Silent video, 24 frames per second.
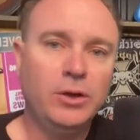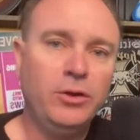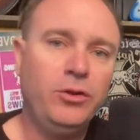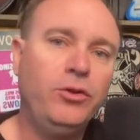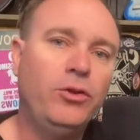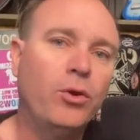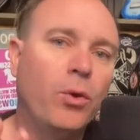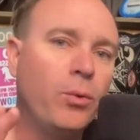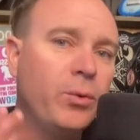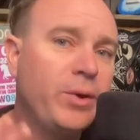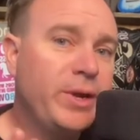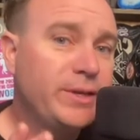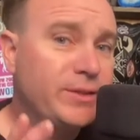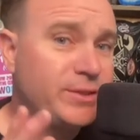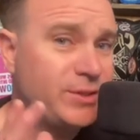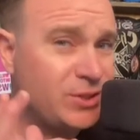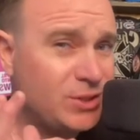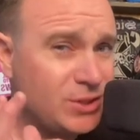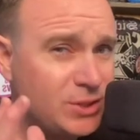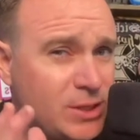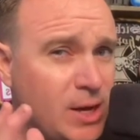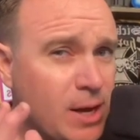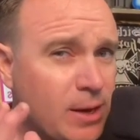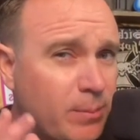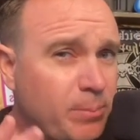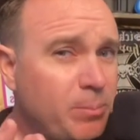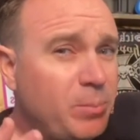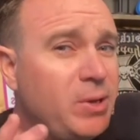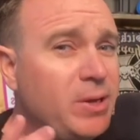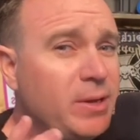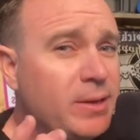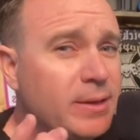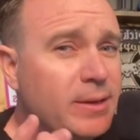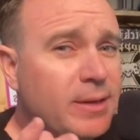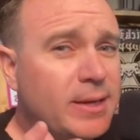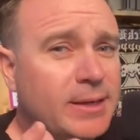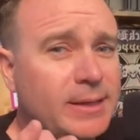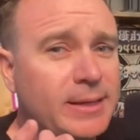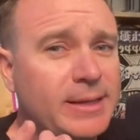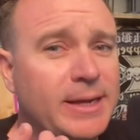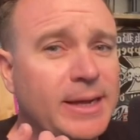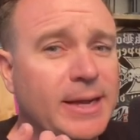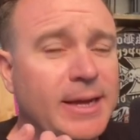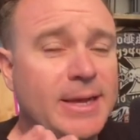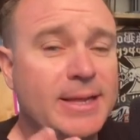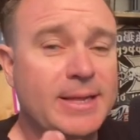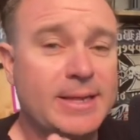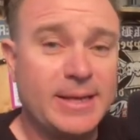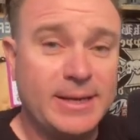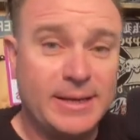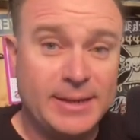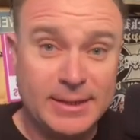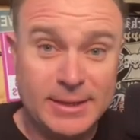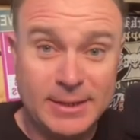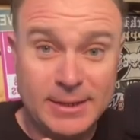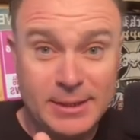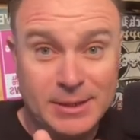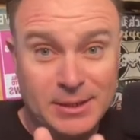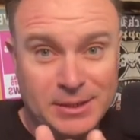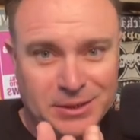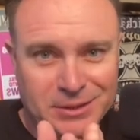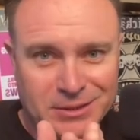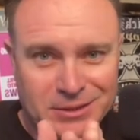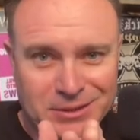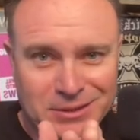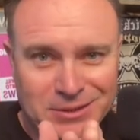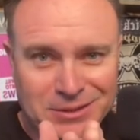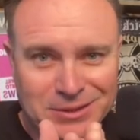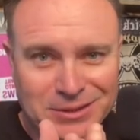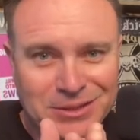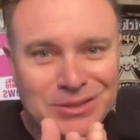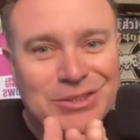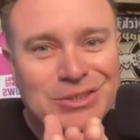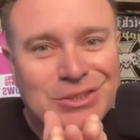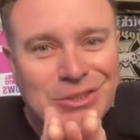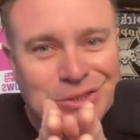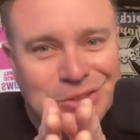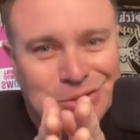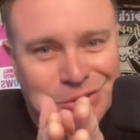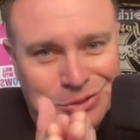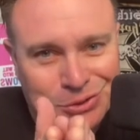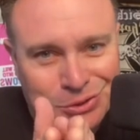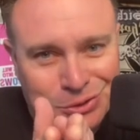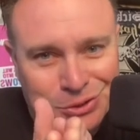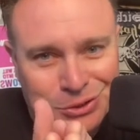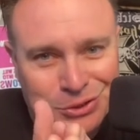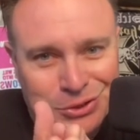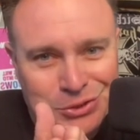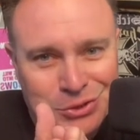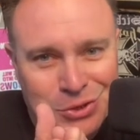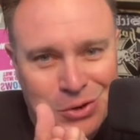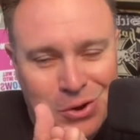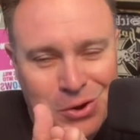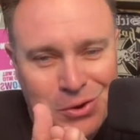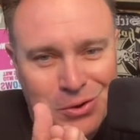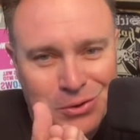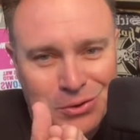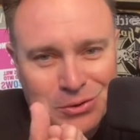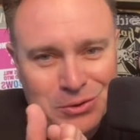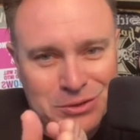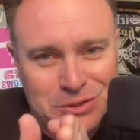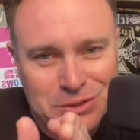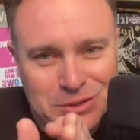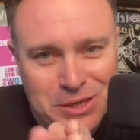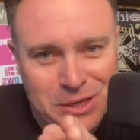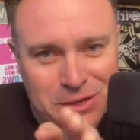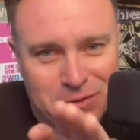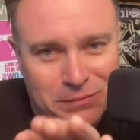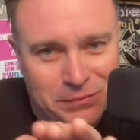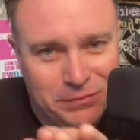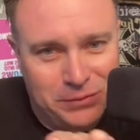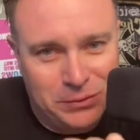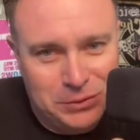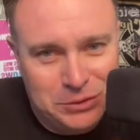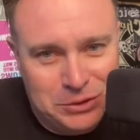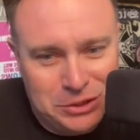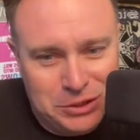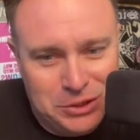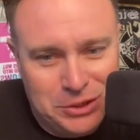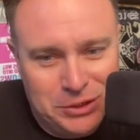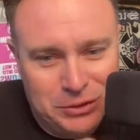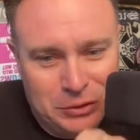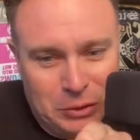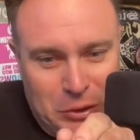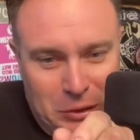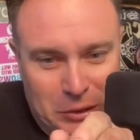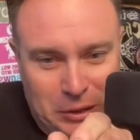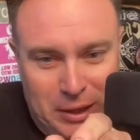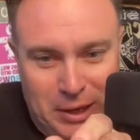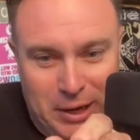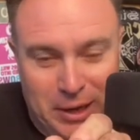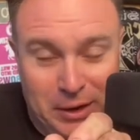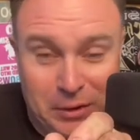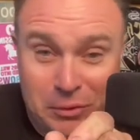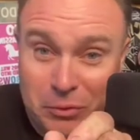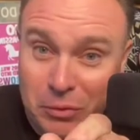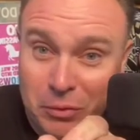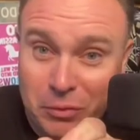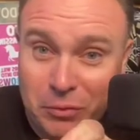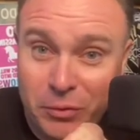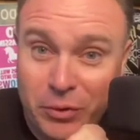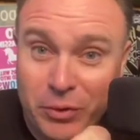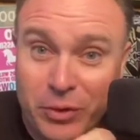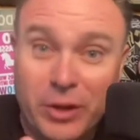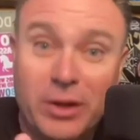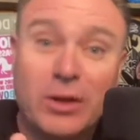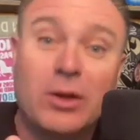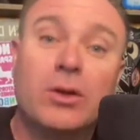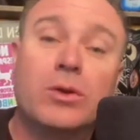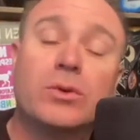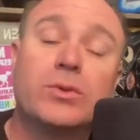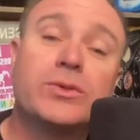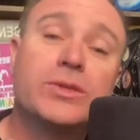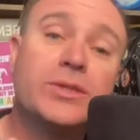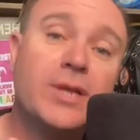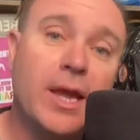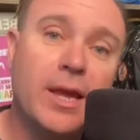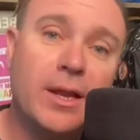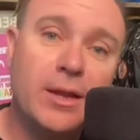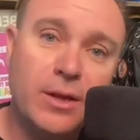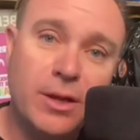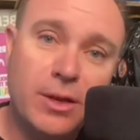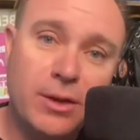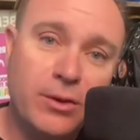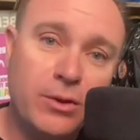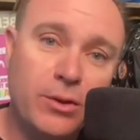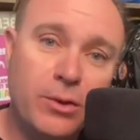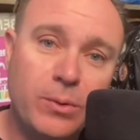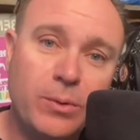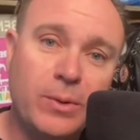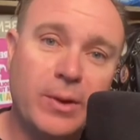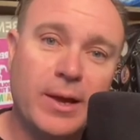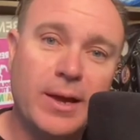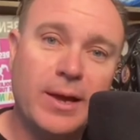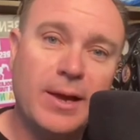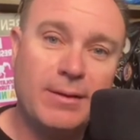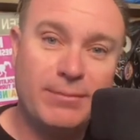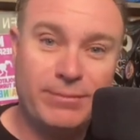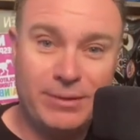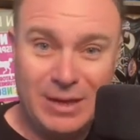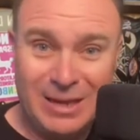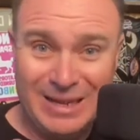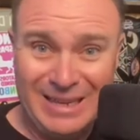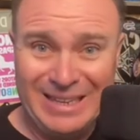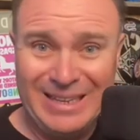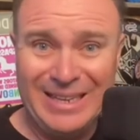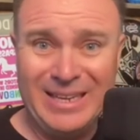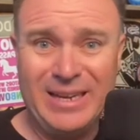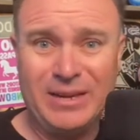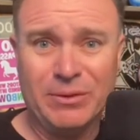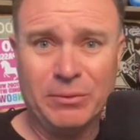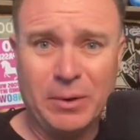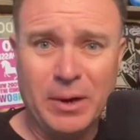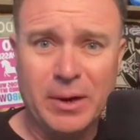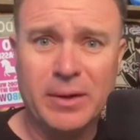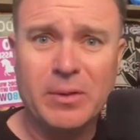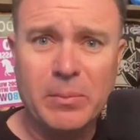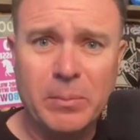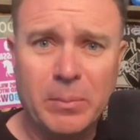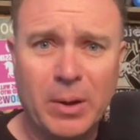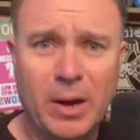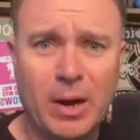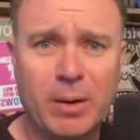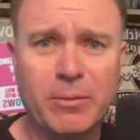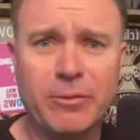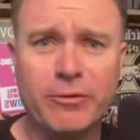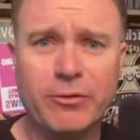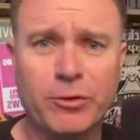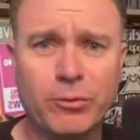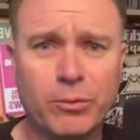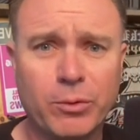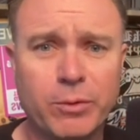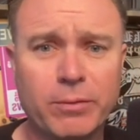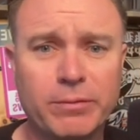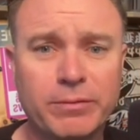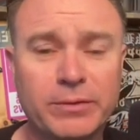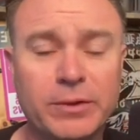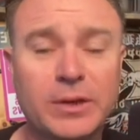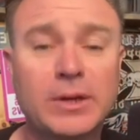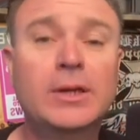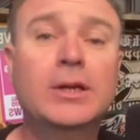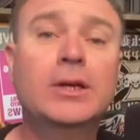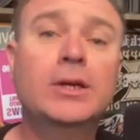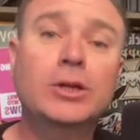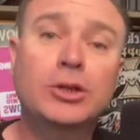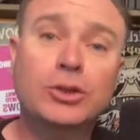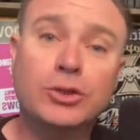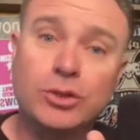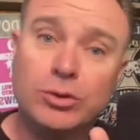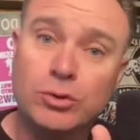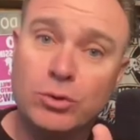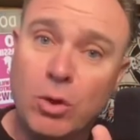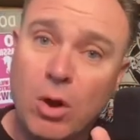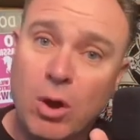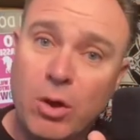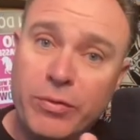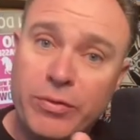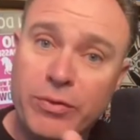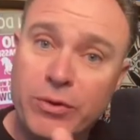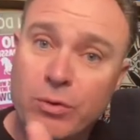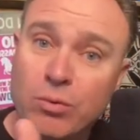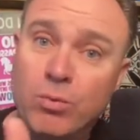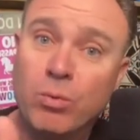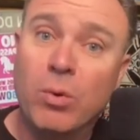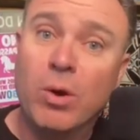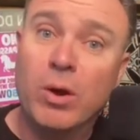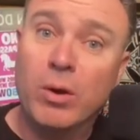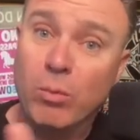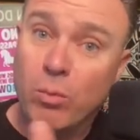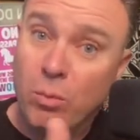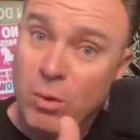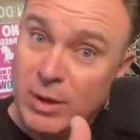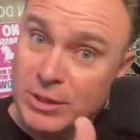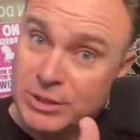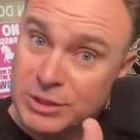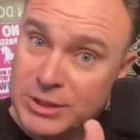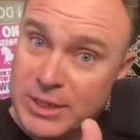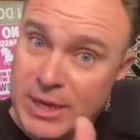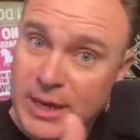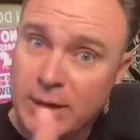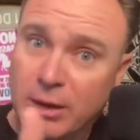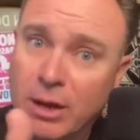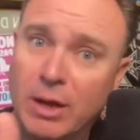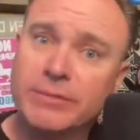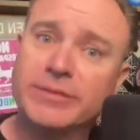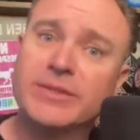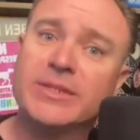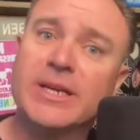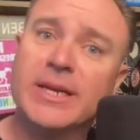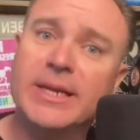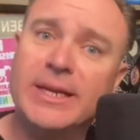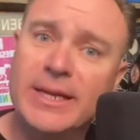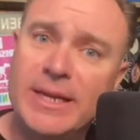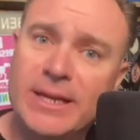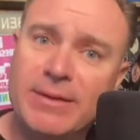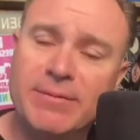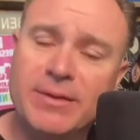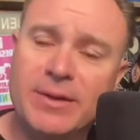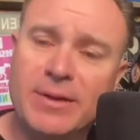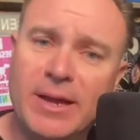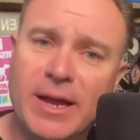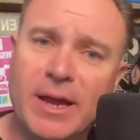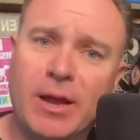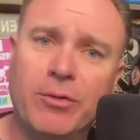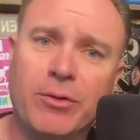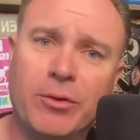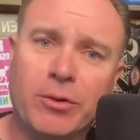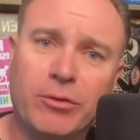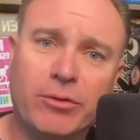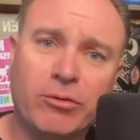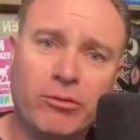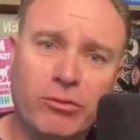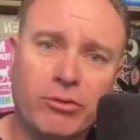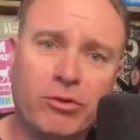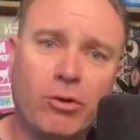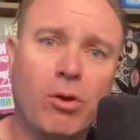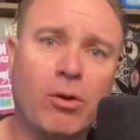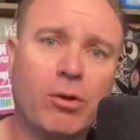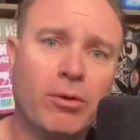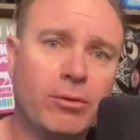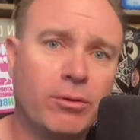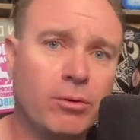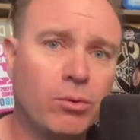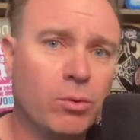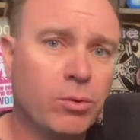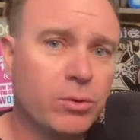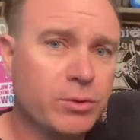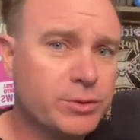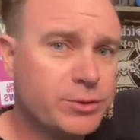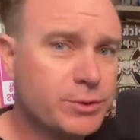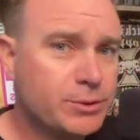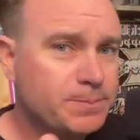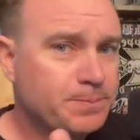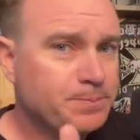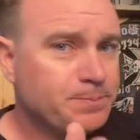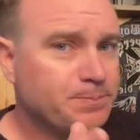Don't get stuck being that guy that your starters and first shingle align or really close, and then you have a leak right at the bottom of your roof. So you want to watch that offset even down there at the starter course.